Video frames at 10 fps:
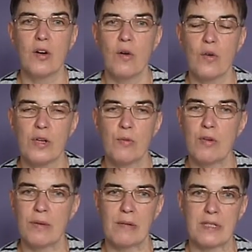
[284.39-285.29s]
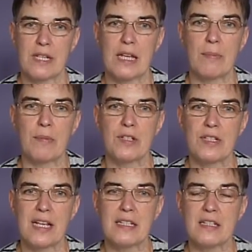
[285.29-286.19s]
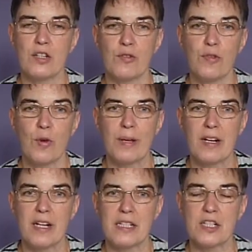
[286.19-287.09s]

Or you won't be able to keep up to date and you'll fall behind